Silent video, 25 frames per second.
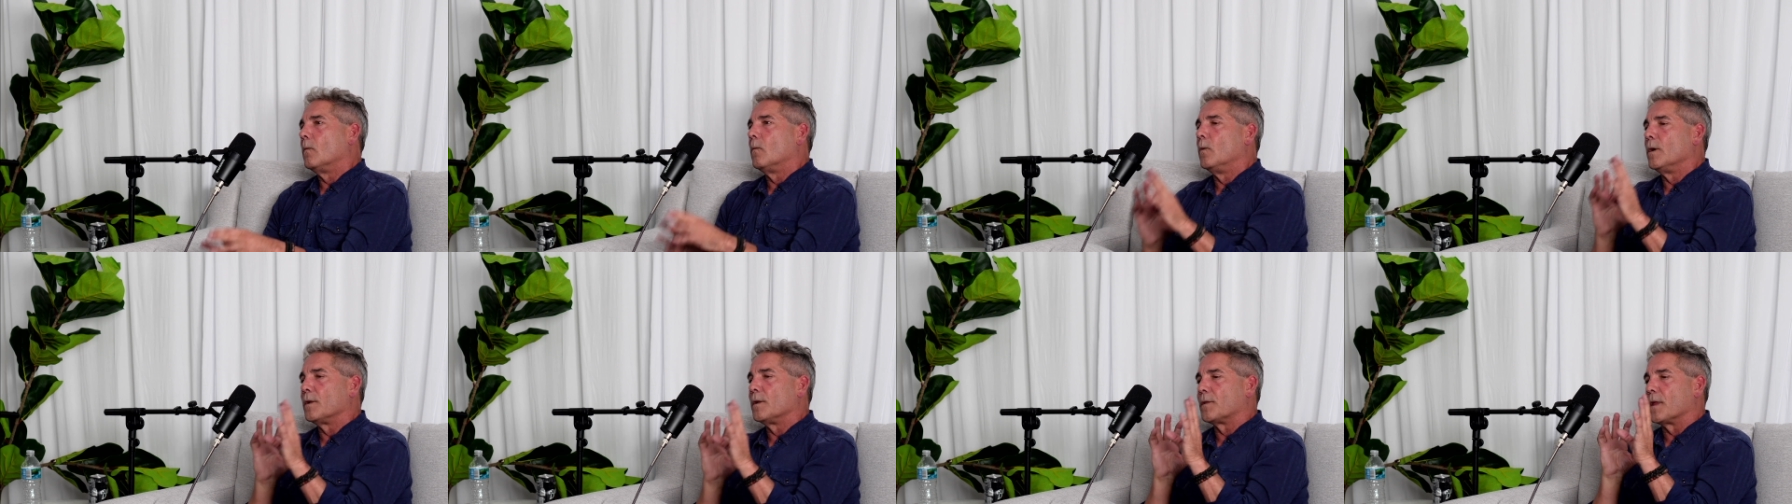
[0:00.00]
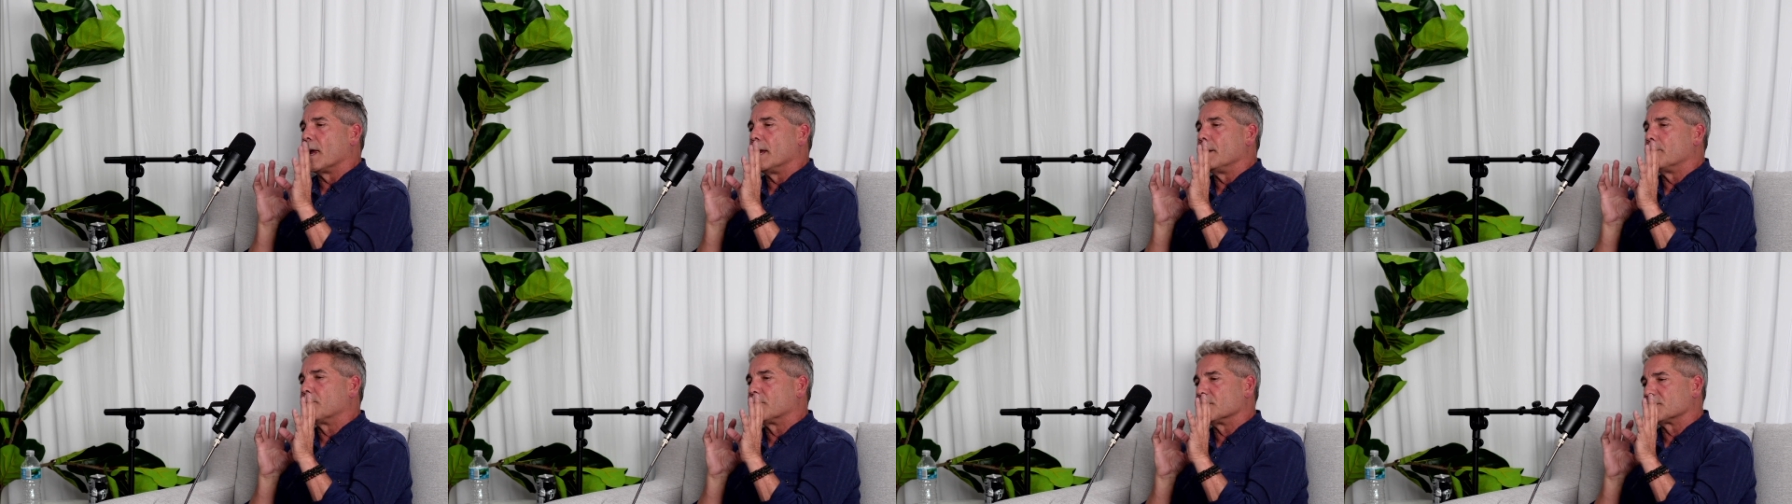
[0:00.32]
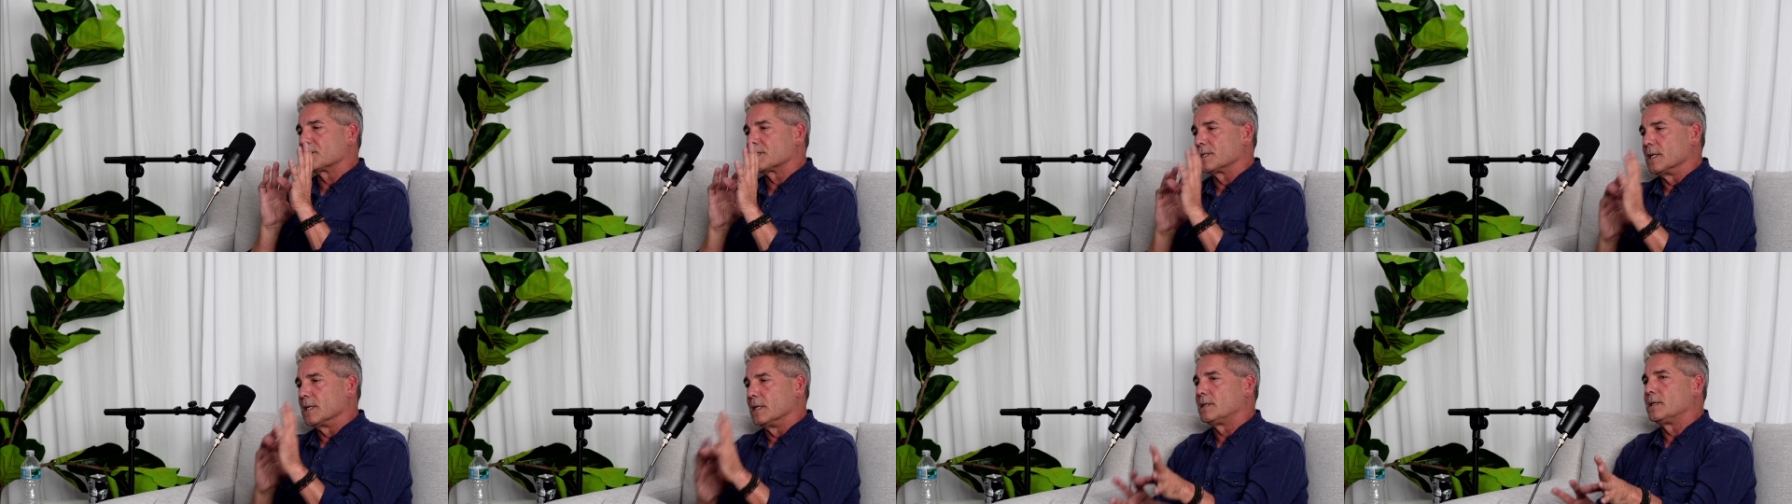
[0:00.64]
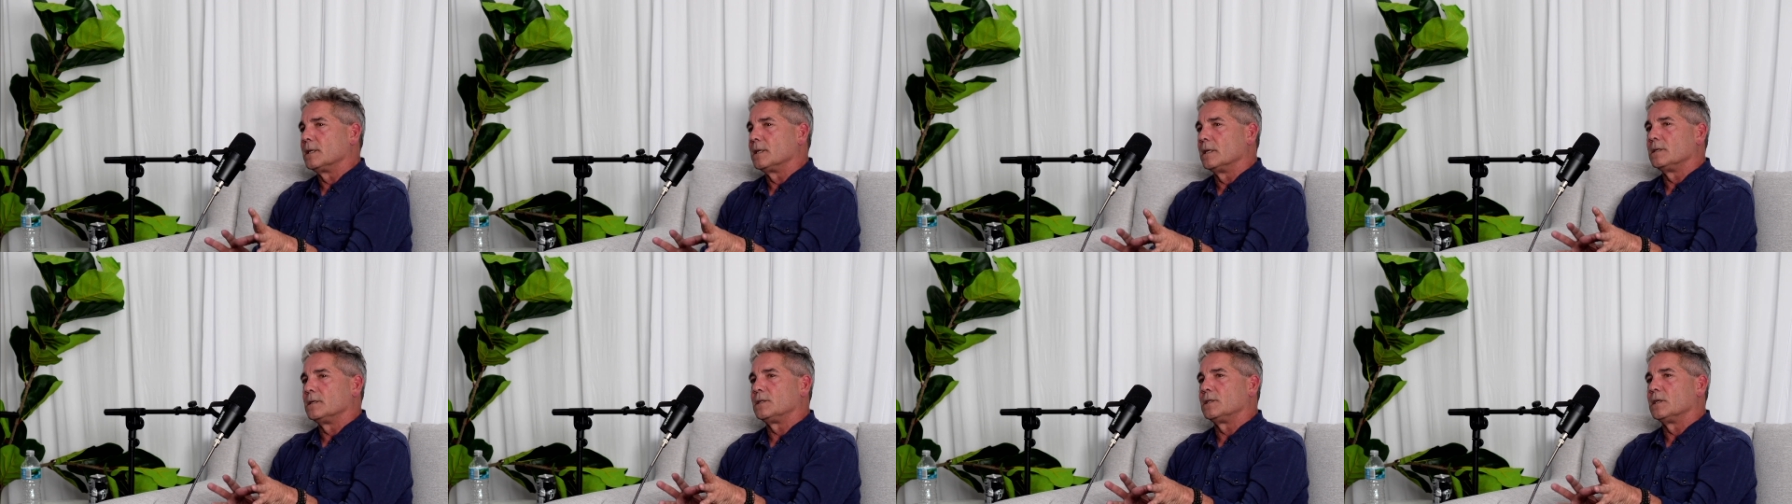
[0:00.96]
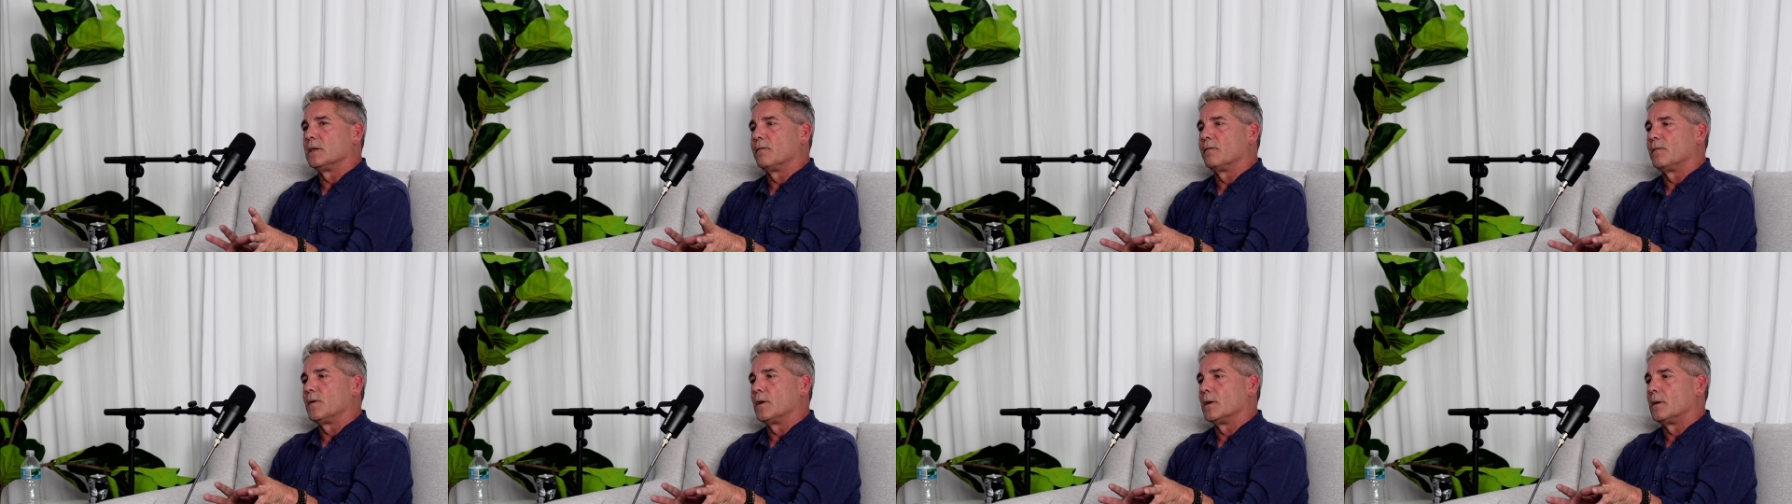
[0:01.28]
With a percentage
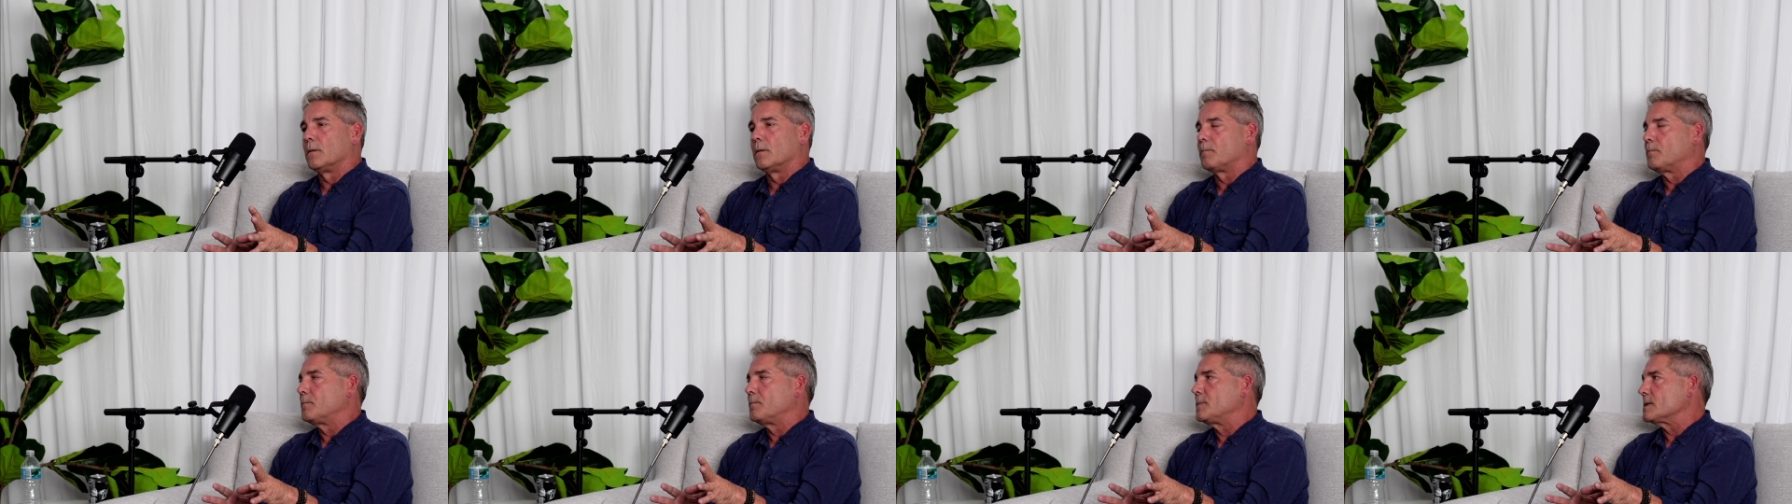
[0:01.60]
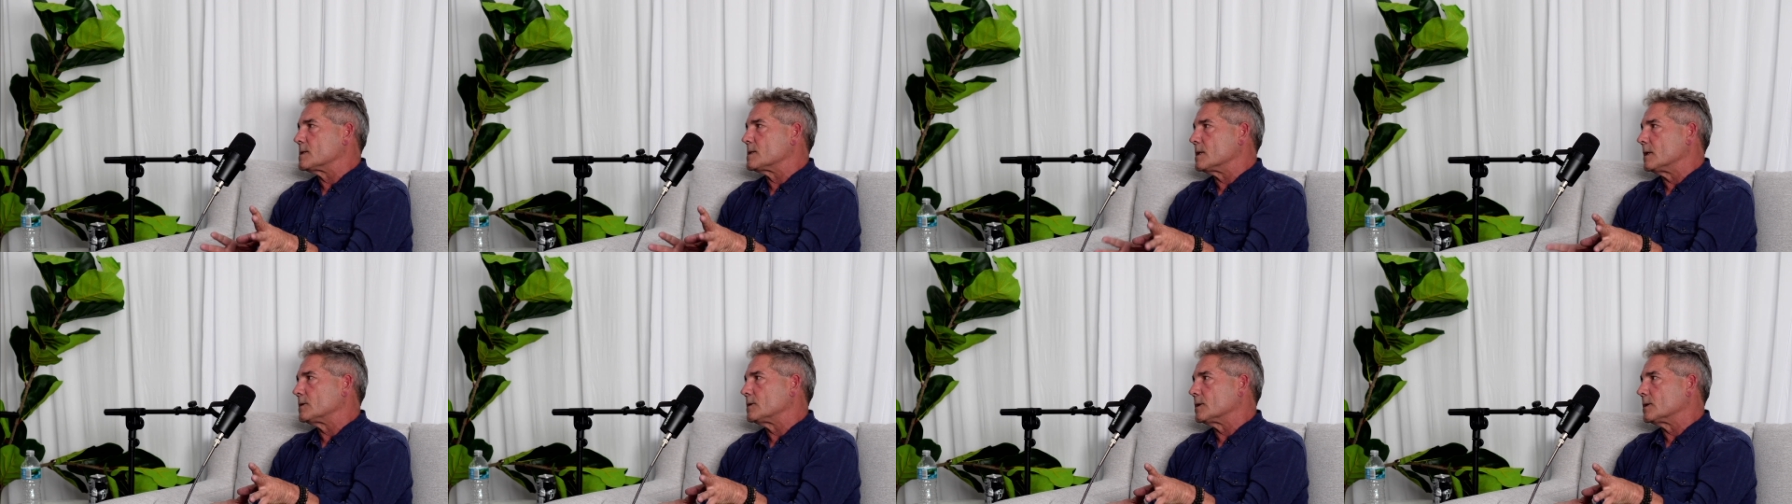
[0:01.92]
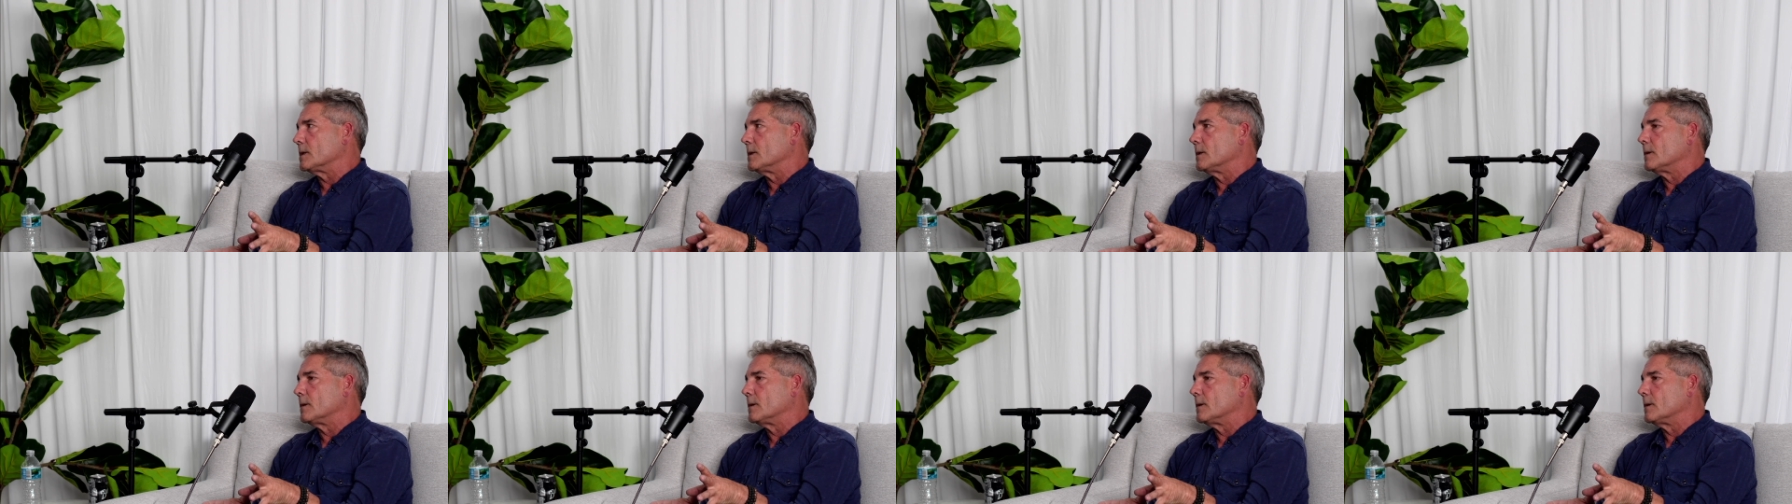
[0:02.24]
of your position.